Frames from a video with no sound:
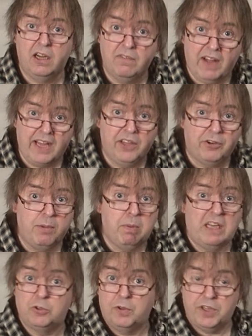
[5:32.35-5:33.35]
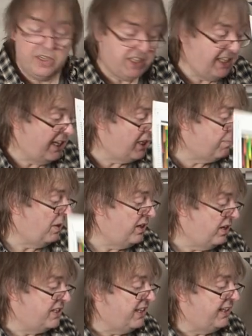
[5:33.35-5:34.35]
of A3 plus, or 13-inch by
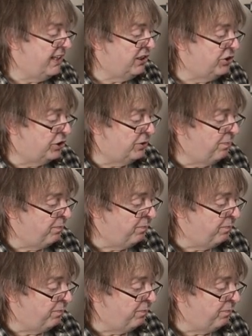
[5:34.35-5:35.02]
19-inch.